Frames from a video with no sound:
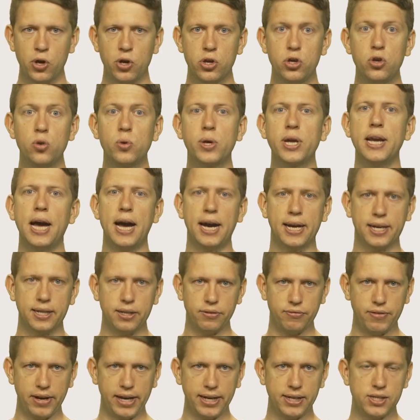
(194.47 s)
you can
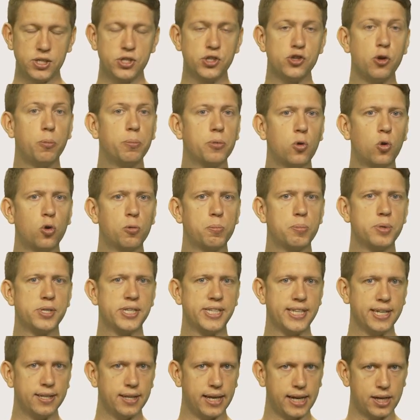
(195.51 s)
activate subcorpus
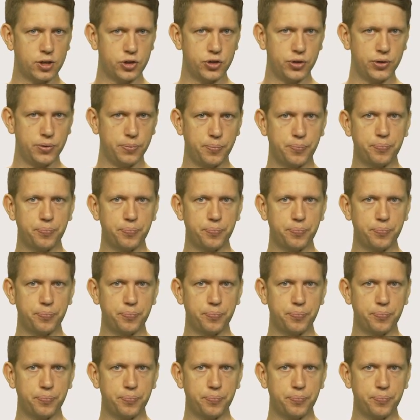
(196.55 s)
selection.